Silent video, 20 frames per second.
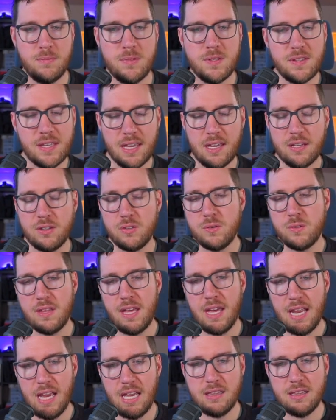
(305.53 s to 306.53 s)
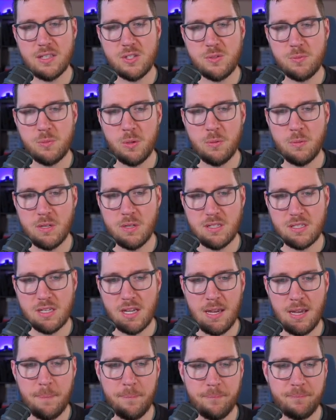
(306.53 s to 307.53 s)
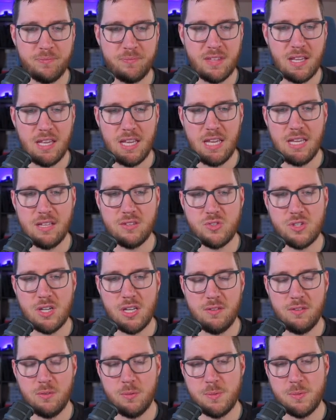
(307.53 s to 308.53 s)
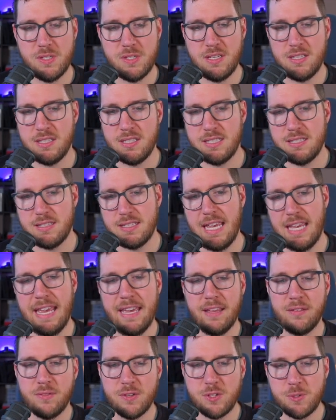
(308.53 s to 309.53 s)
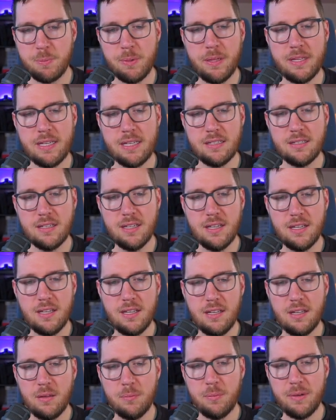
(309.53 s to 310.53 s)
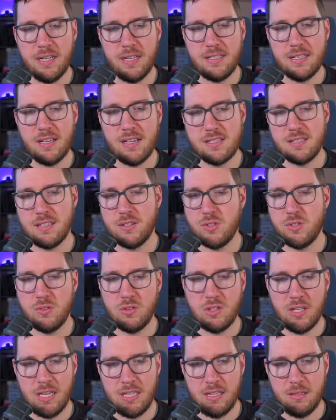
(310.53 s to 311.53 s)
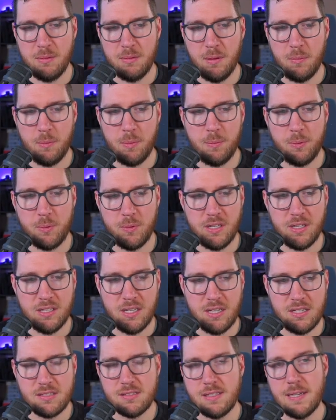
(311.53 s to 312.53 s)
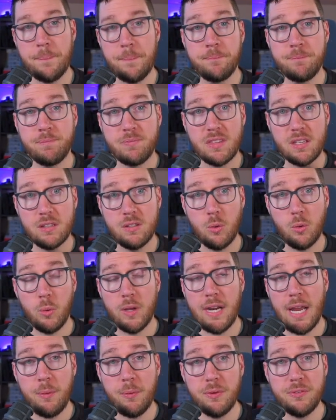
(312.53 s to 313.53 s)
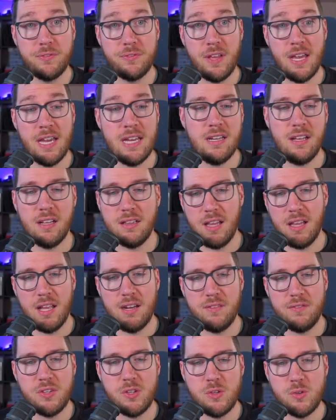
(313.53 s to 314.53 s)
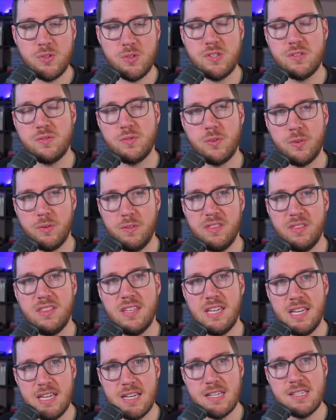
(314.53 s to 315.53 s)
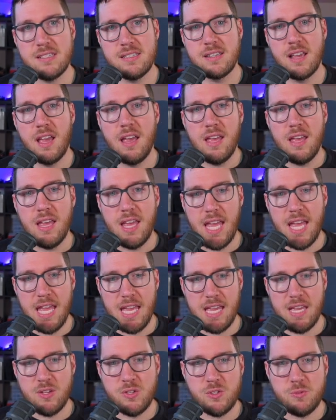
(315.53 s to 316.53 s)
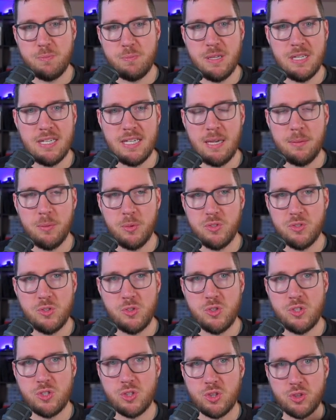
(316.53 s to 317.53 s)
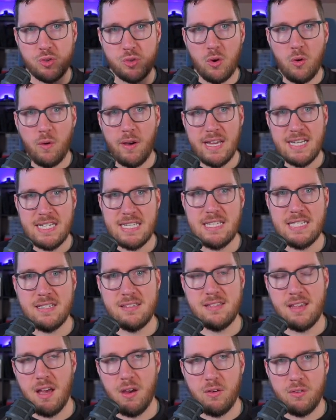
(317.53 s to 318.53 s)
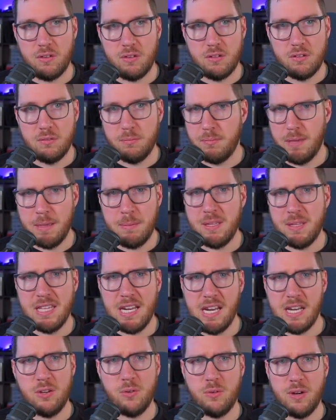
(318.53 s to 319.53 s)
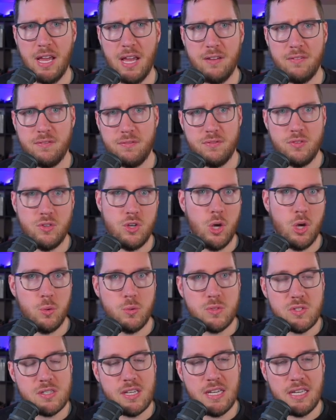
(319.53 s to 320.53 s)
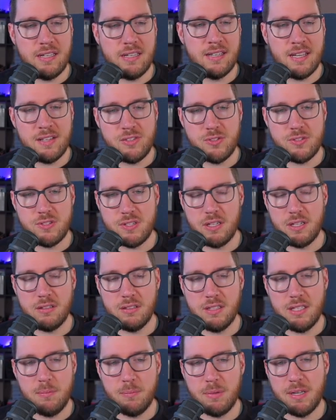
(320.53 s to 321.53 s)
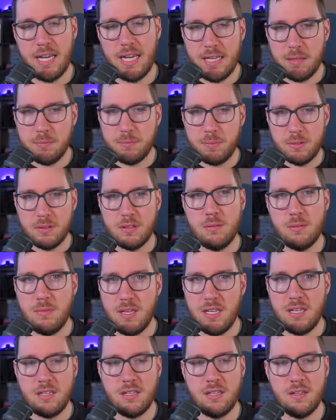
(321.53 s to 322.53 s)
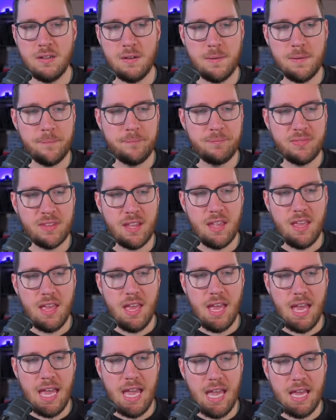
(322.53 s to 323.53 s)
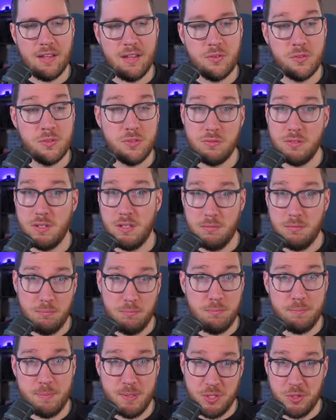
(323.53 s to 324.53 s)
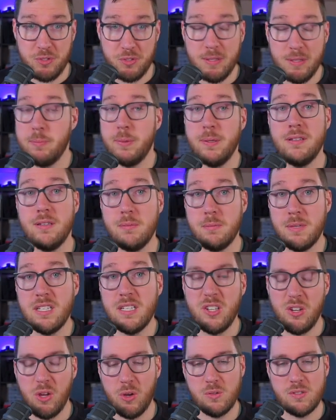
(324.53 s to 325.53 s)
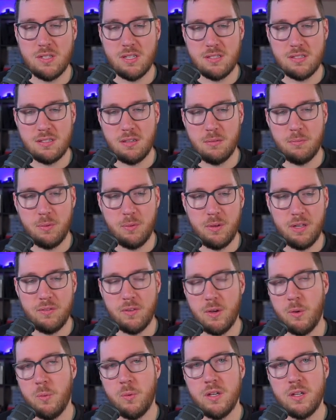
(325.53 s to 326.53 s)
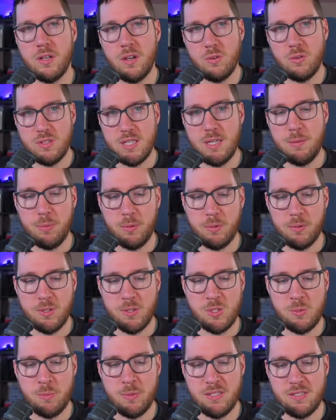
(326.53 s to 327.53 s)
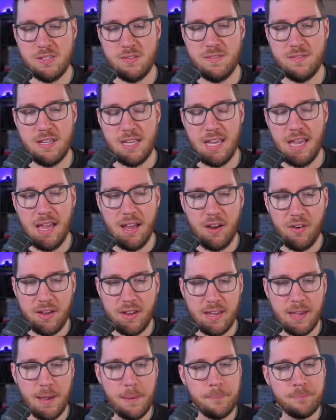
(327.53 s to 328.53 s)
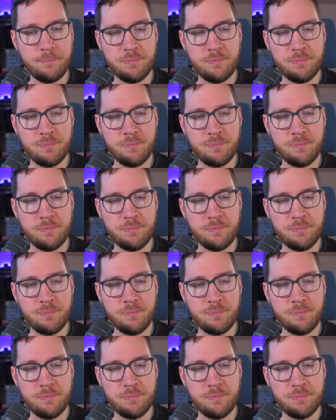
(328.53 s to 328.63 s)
You can't do that at this moment in time inside of Obsidian's Canvas plugin, but it does let you line them up pretty nicely. Now, what I would find a lot of use for this is being able to just throw ideas out, maybe that I don't have notes in necessarily, but I can put them in here and potentially build them into notes at some point if I want to go deeper in a specific area.